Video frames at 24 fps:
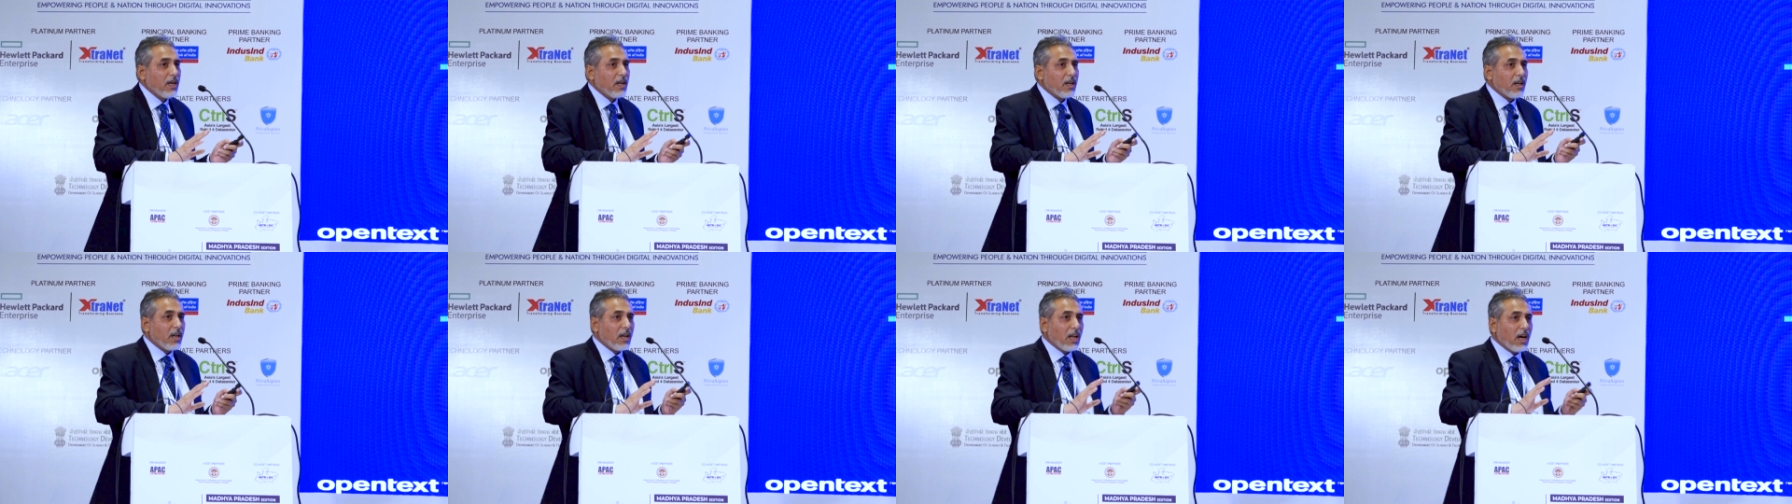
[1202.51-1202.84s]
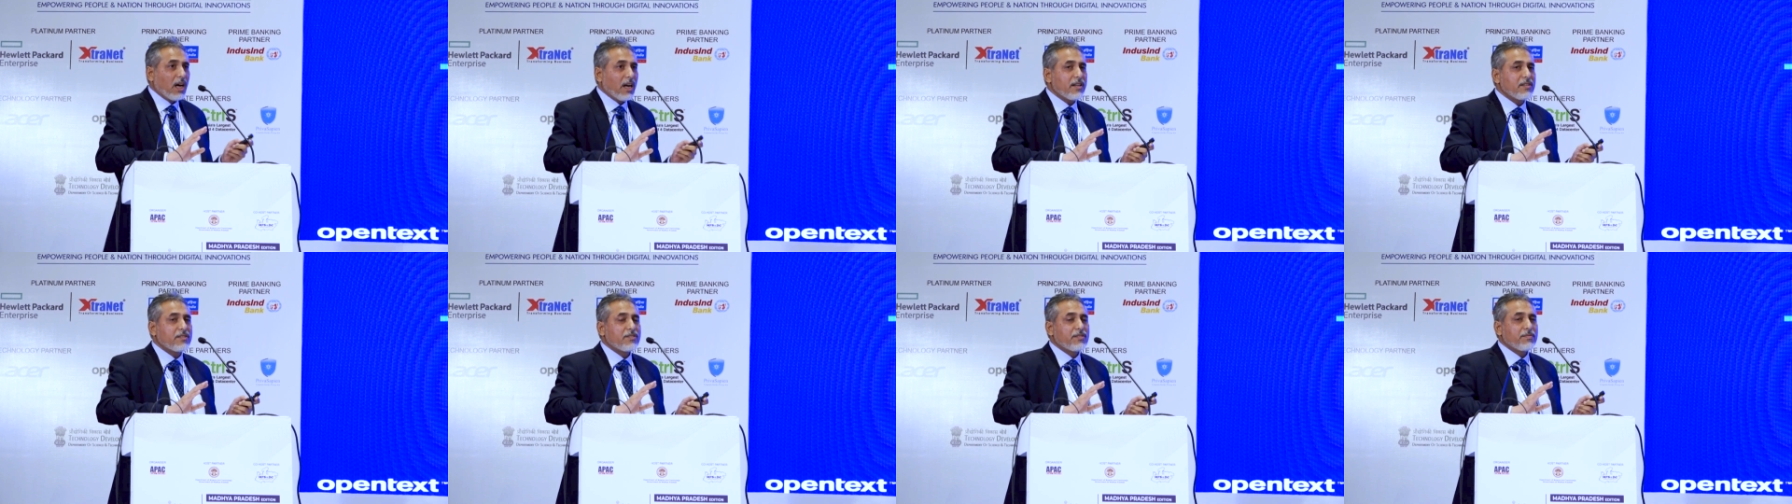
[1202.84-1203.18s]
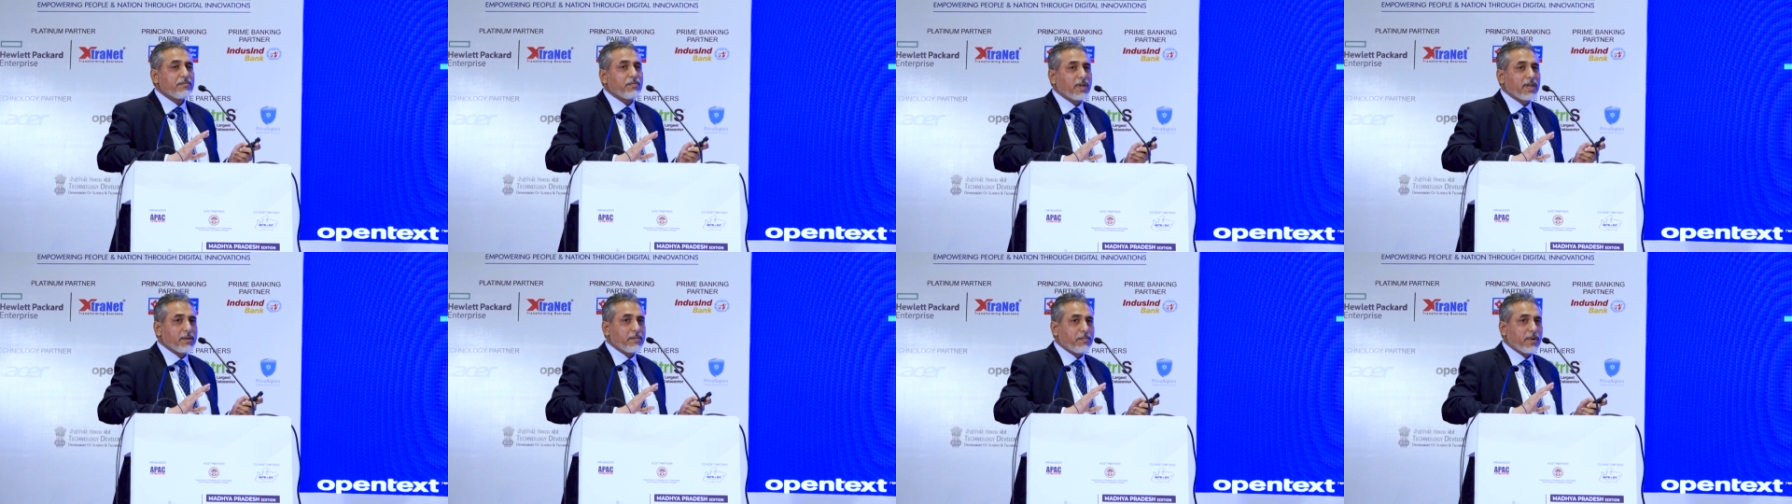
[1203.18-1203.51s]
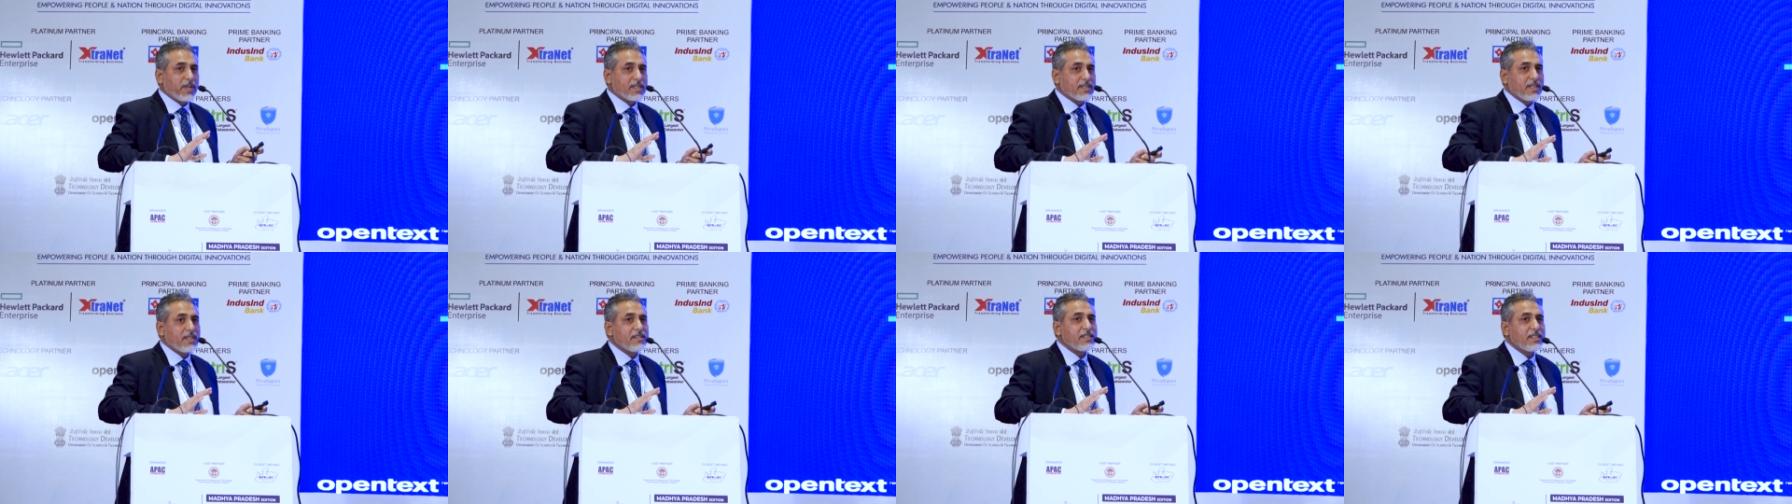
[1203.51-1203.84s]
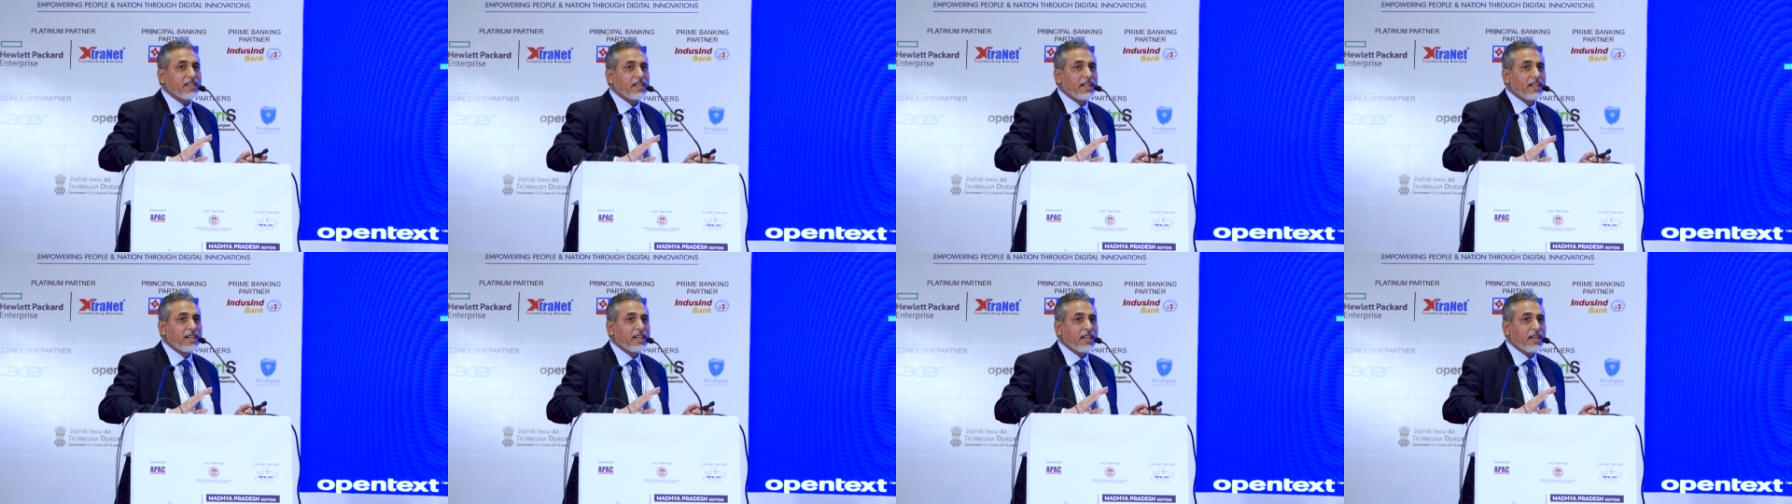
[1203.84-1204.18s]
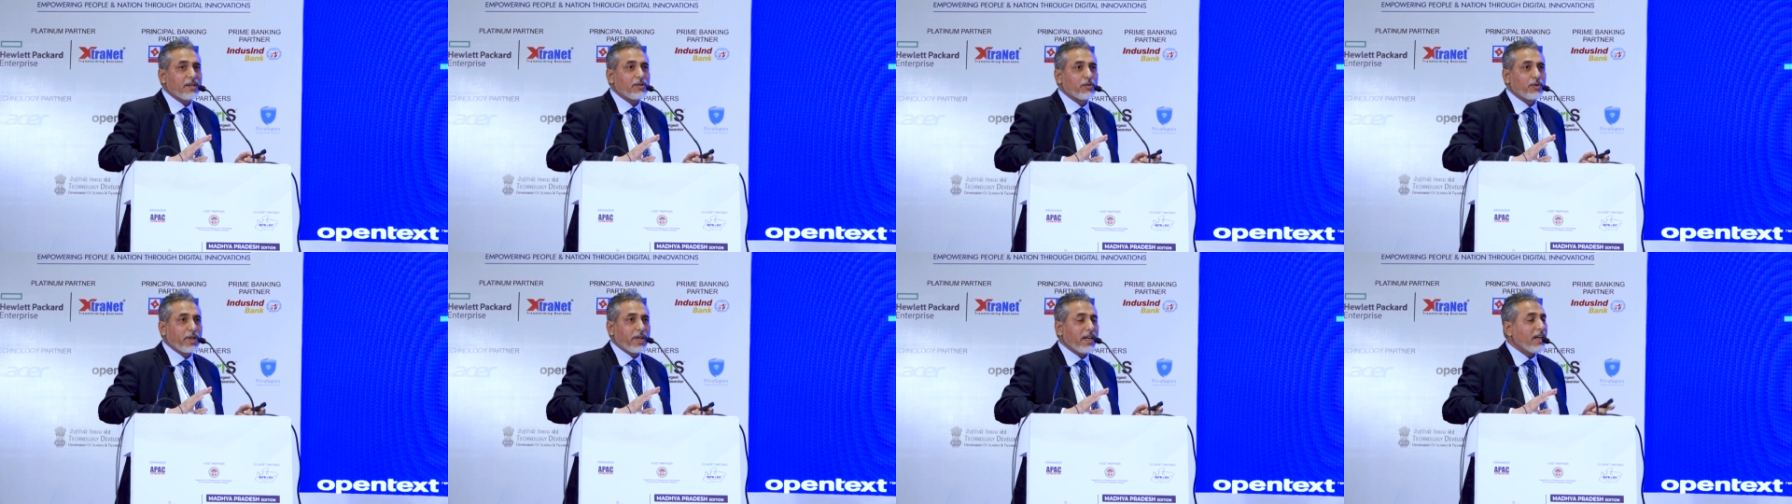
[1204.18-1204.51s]
large pre presence in India
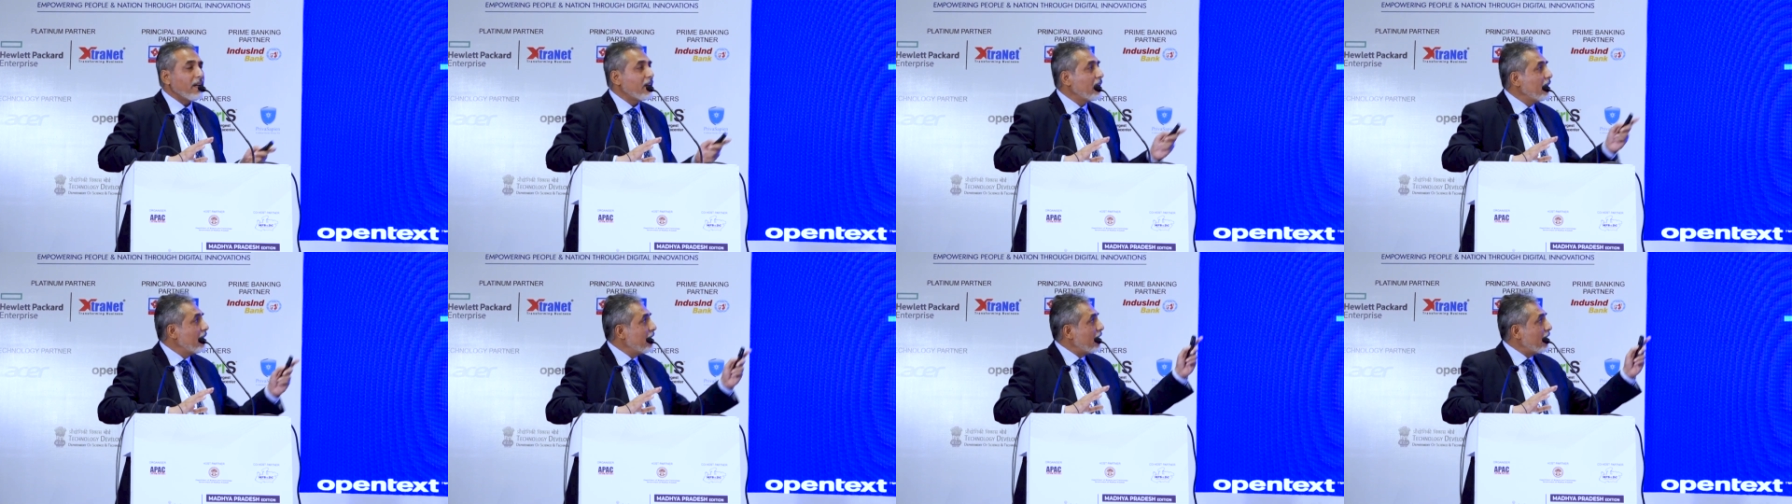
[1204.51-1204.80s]
today.